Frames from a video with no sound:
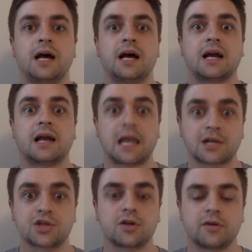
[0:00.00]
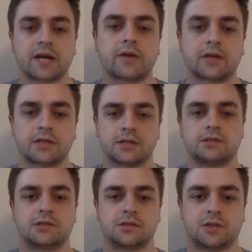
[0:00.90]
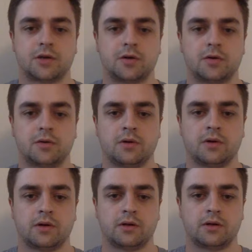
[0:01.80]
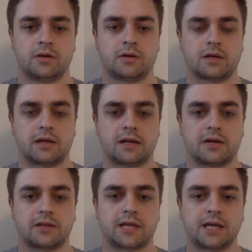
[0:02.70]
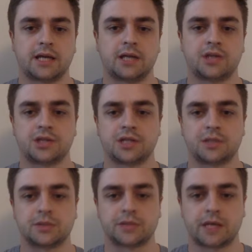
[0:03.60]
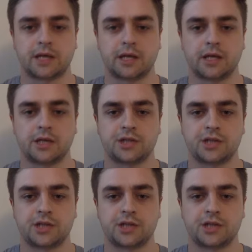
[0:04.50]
collection of characters. So character H is equal to H,